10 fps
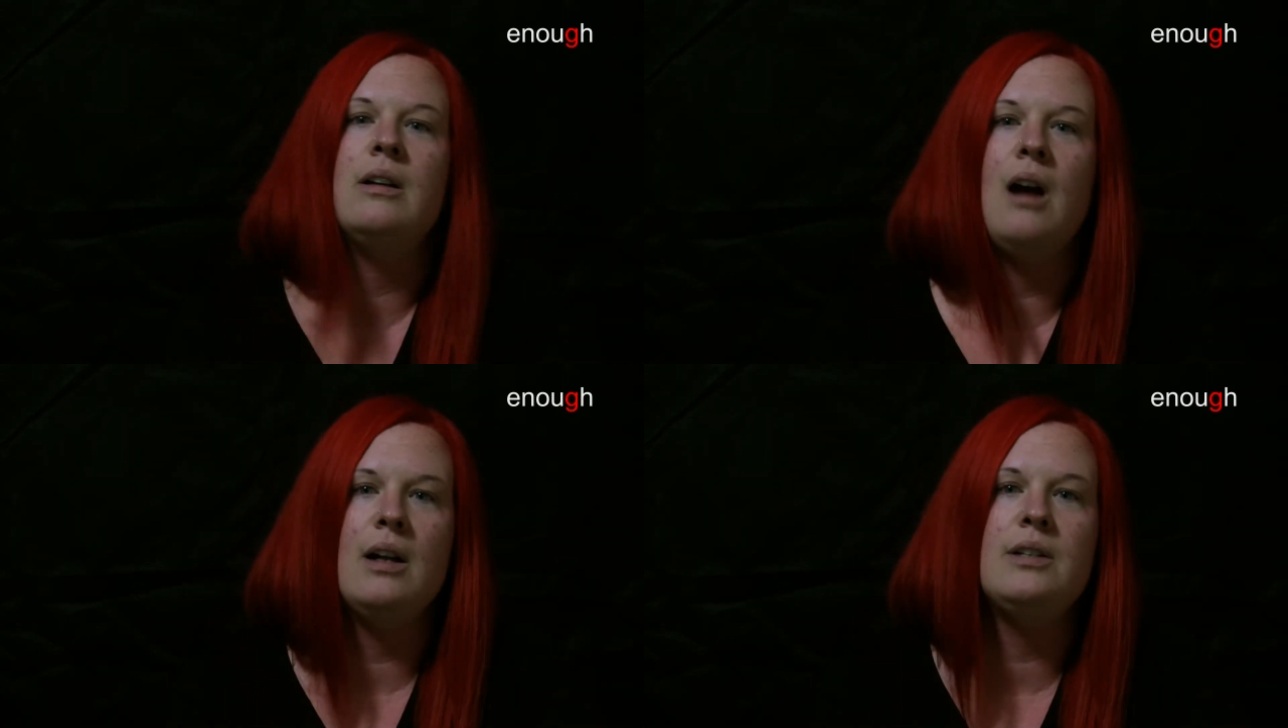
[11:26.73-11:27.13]

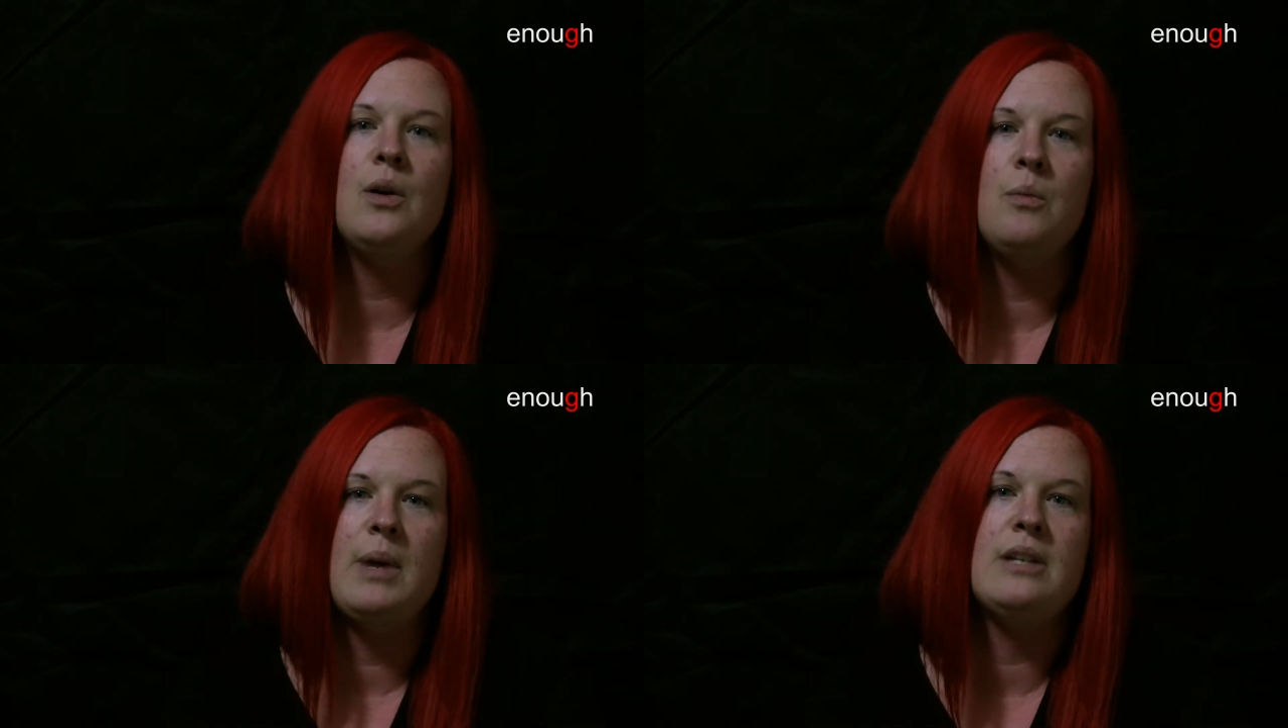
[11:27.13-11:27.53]
God
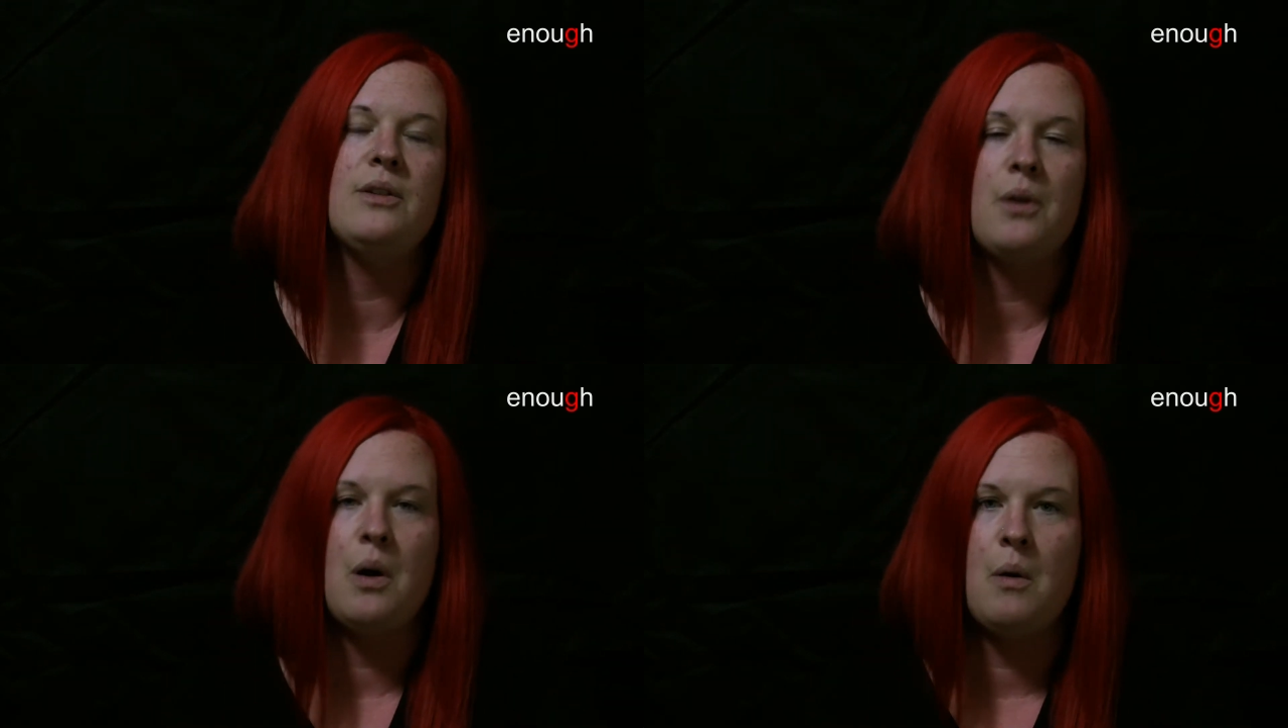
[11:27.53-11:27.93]
told me
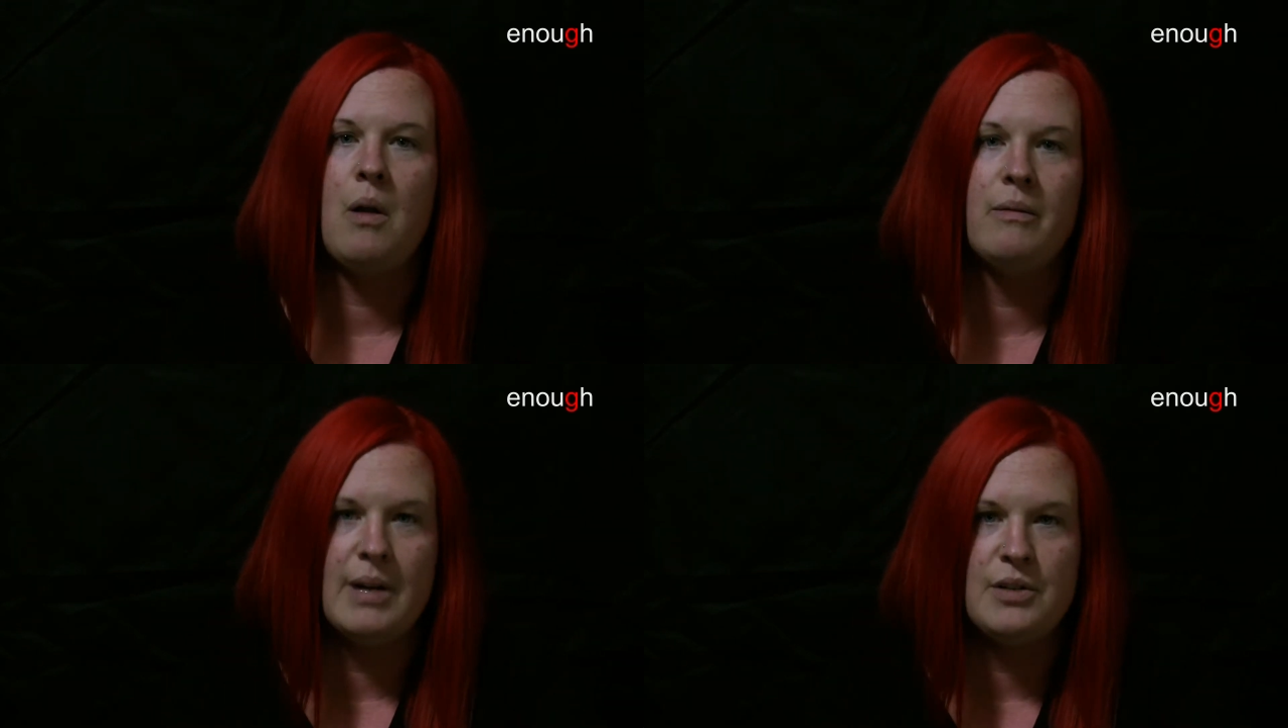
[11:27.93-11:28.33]
to throw
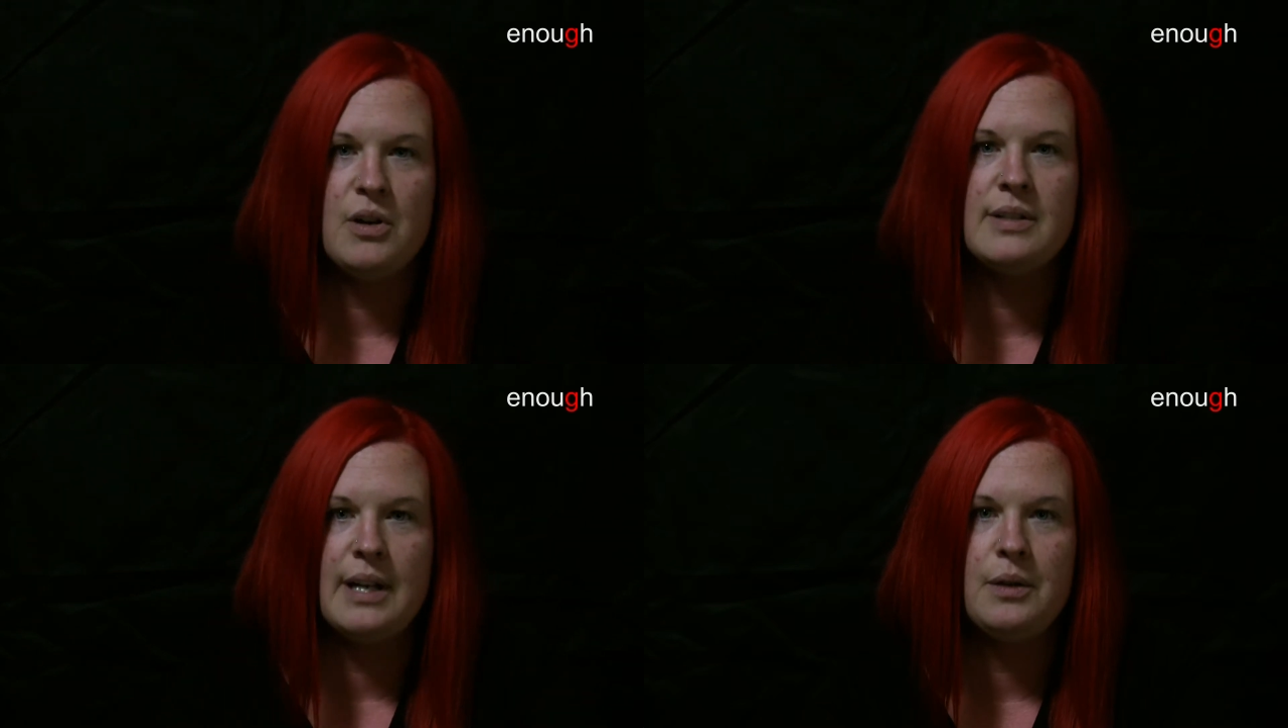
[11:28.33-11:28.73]
all of my
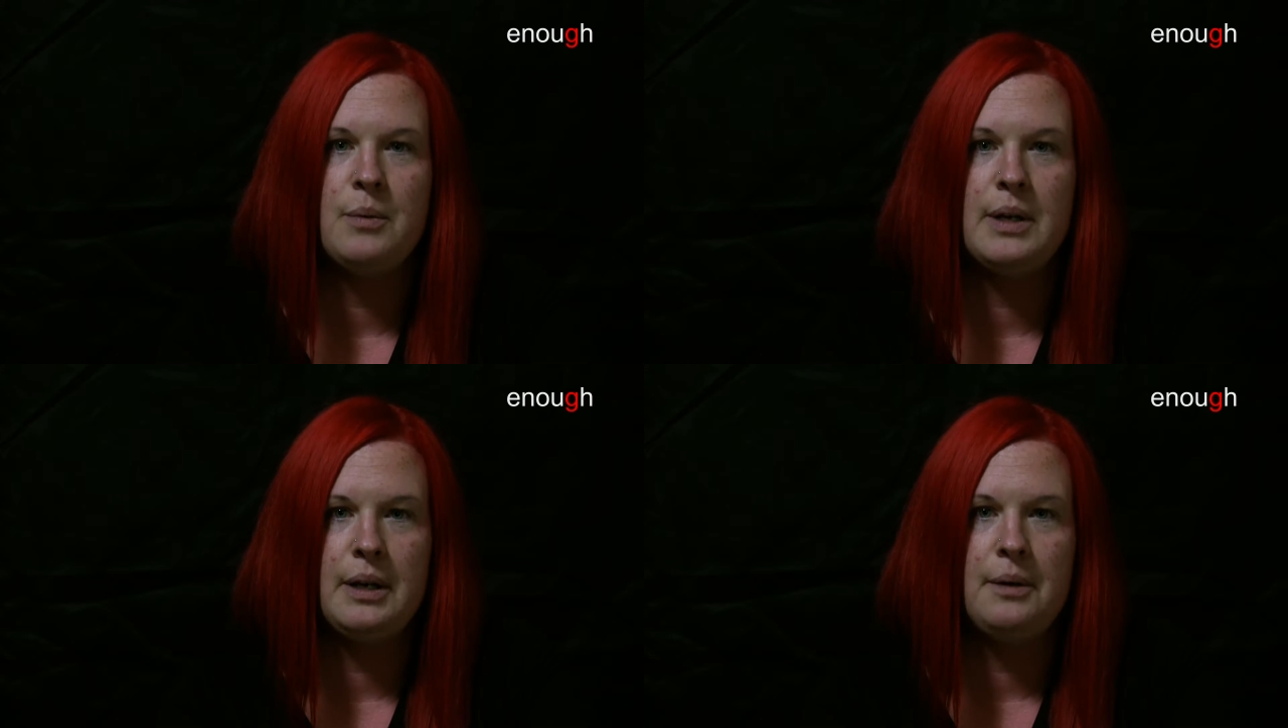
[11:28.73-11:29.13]
drugs out the
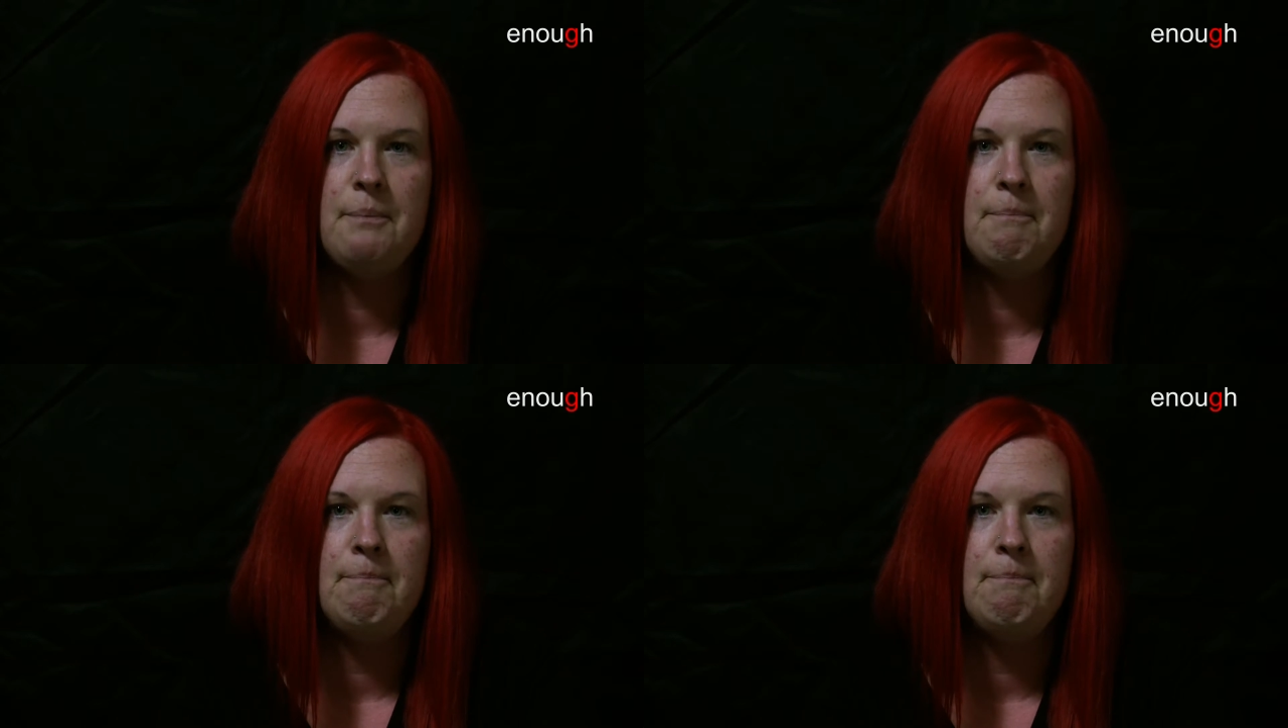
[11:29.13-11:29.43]
window.